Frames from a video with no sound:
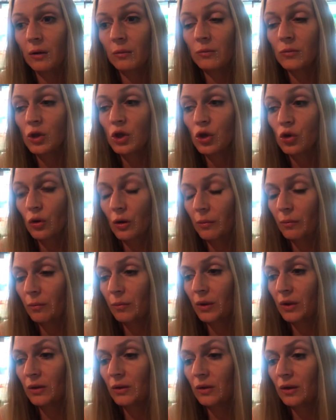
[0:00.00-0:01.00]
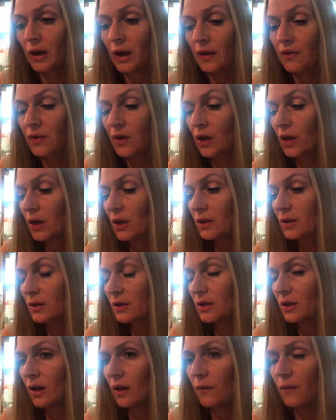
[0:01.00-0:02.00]
shrimp, and I think
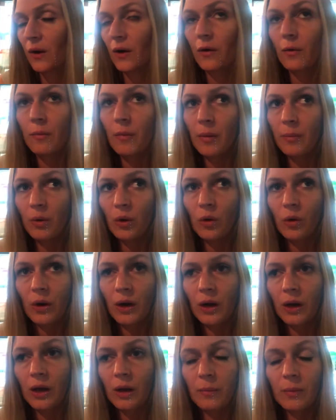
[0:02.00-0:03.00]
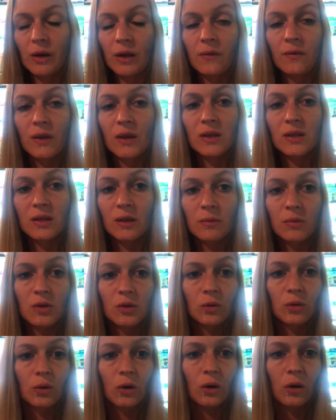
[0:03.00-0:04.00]
it's, if I remember correctly, I believe there's some of
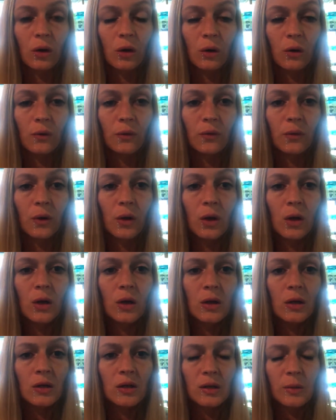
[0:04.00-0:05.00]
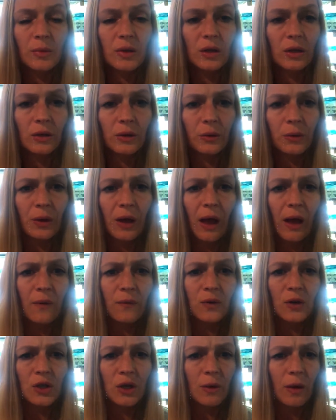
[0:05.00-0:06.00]
the little
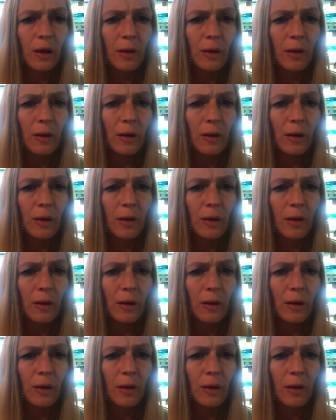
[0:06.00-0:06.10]
catfish,